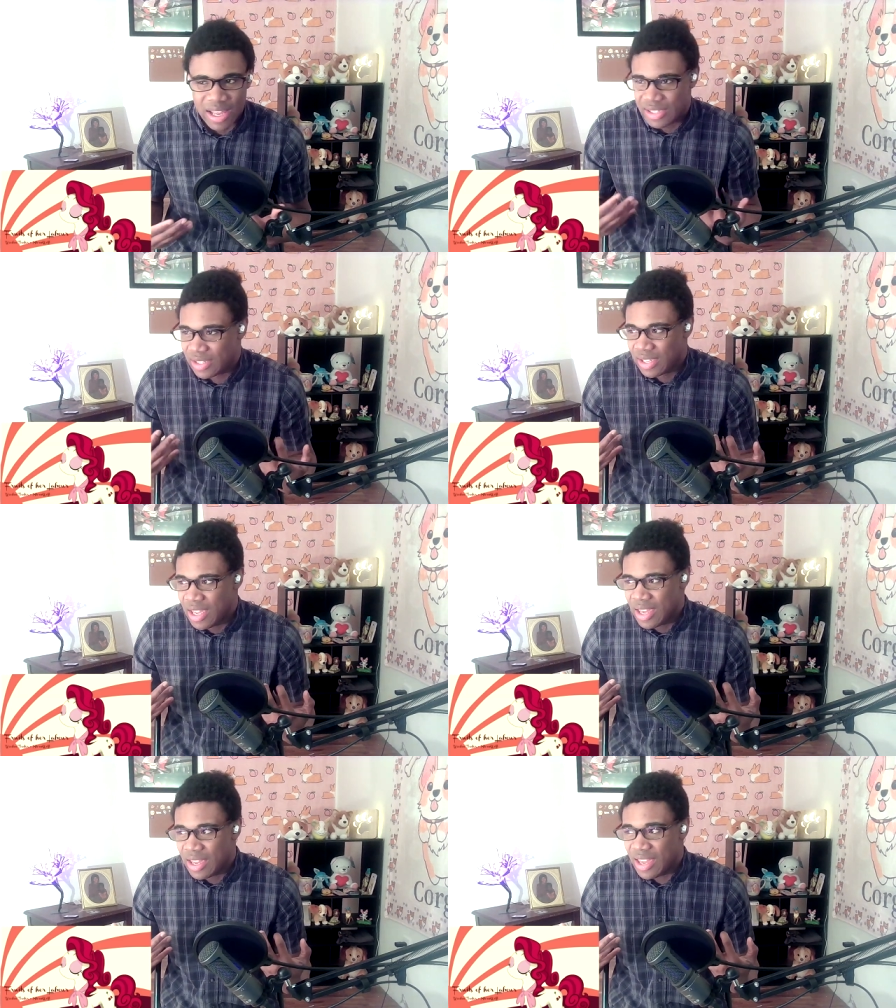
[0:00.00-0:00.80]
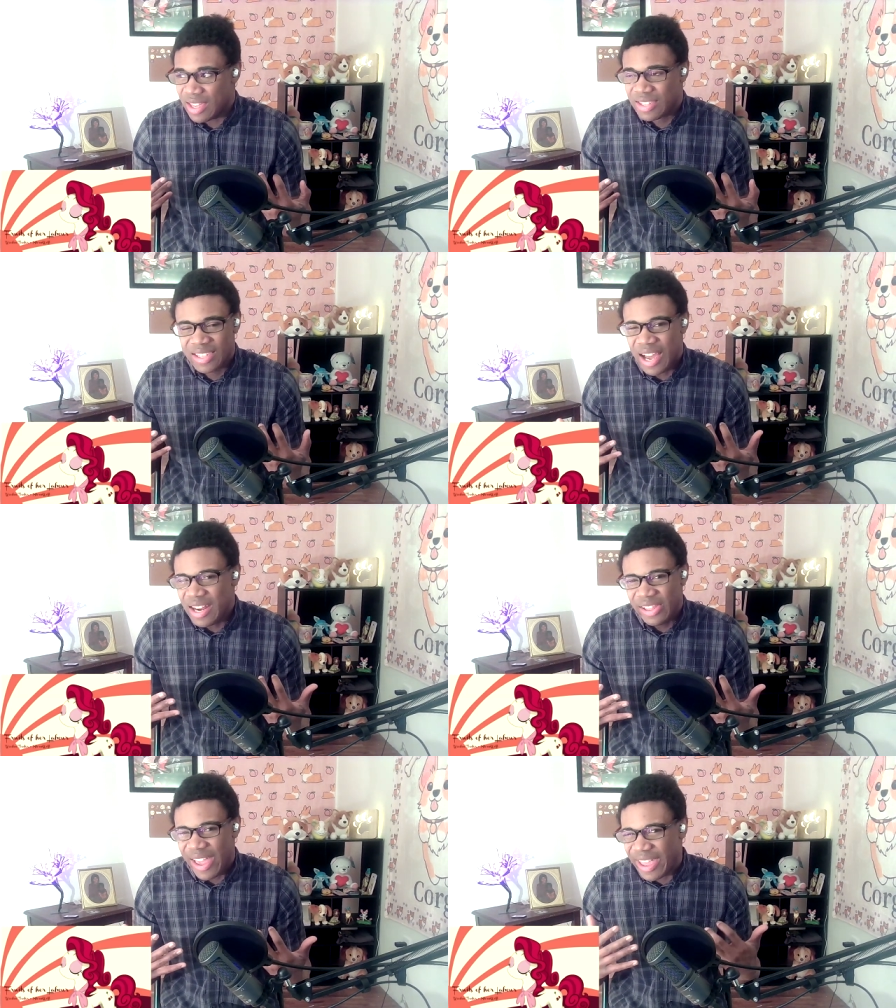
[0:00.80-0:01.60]
It's
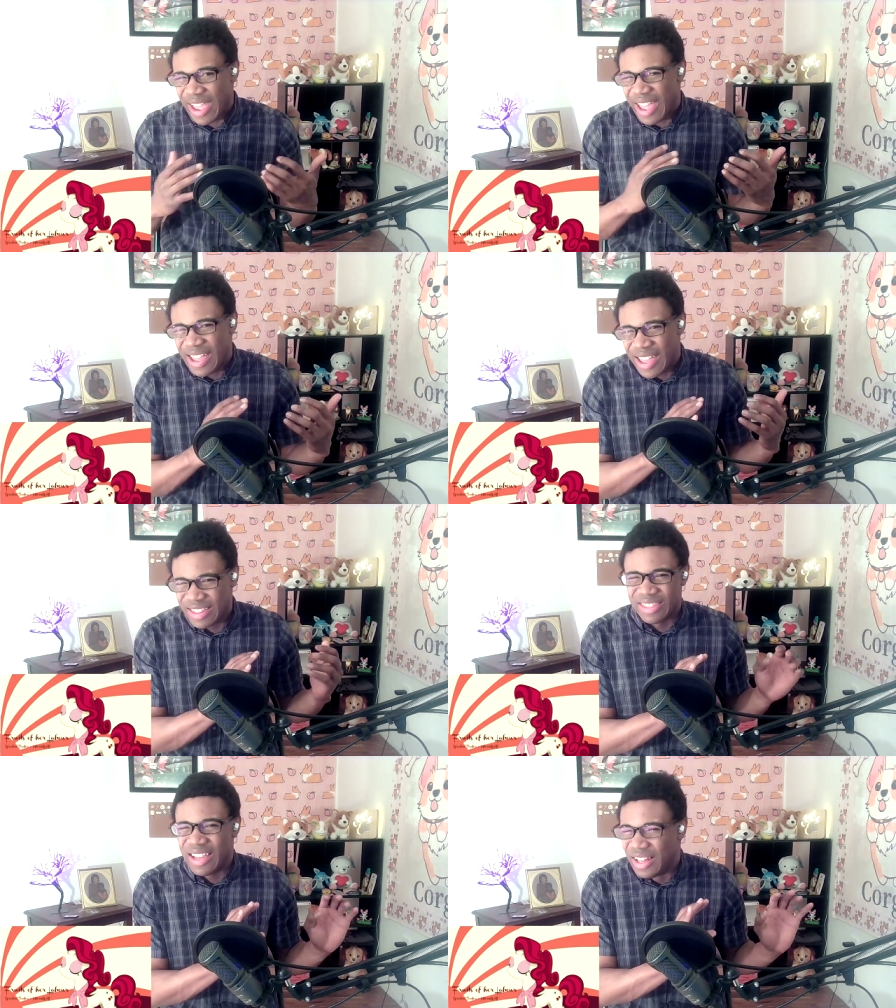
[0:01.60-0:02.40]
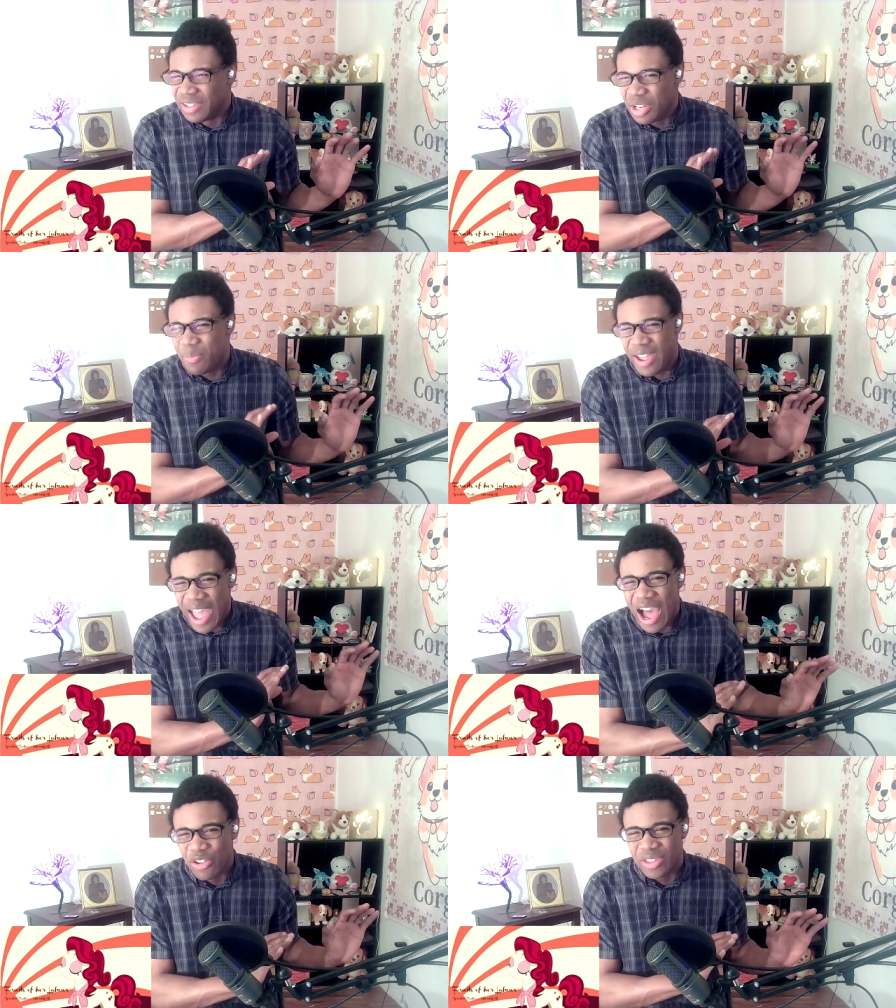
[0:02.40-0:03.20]
kind of, like, a little
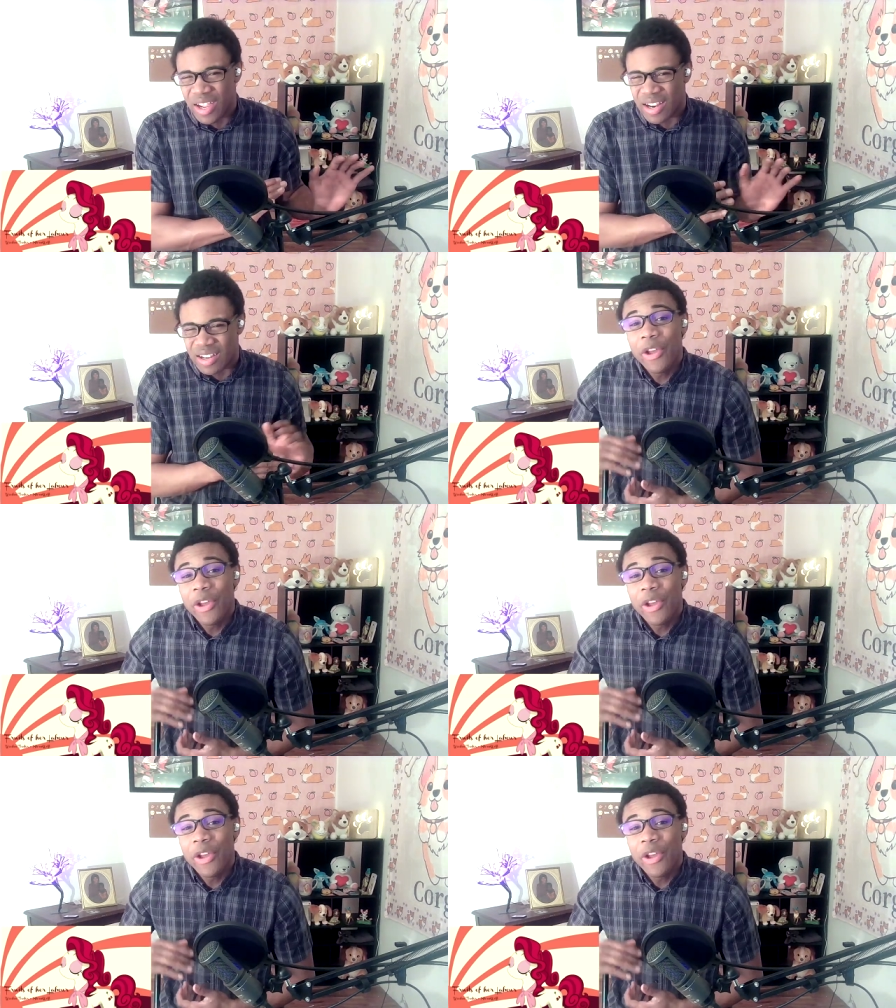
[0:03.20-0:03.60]
bit out there.